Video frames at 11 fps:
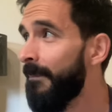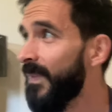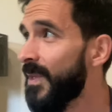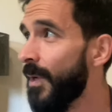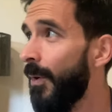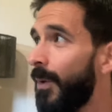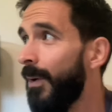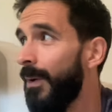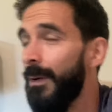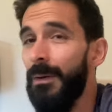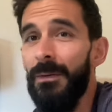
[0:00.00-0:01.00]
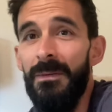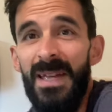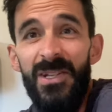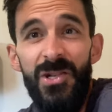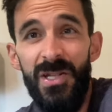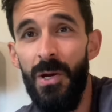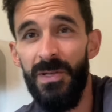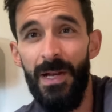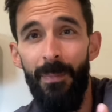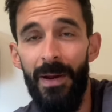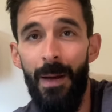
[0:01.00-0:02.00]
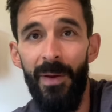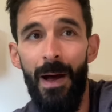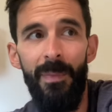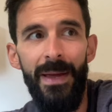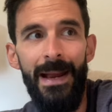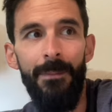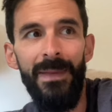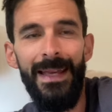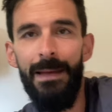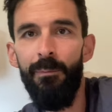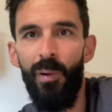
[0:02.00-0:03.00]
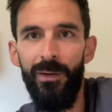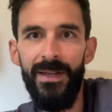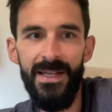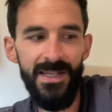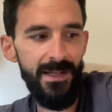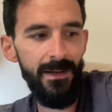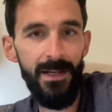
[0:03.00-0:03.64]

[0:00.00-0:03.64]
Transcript: So it just goes up and up and up and I'm like impervious